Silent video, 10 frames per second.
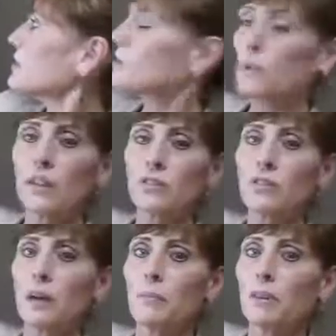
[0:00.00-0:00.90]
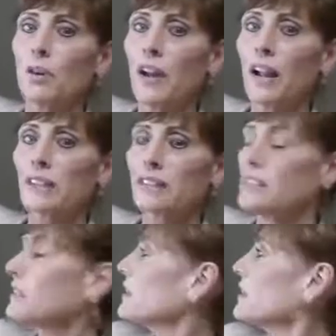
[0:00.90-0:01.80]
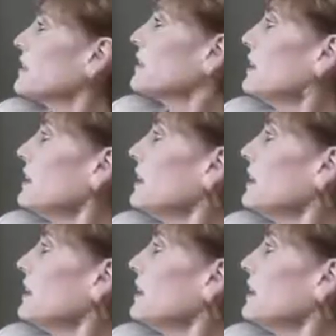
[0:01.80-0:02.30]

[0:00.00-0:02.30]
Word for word: those microscopic cracks in here.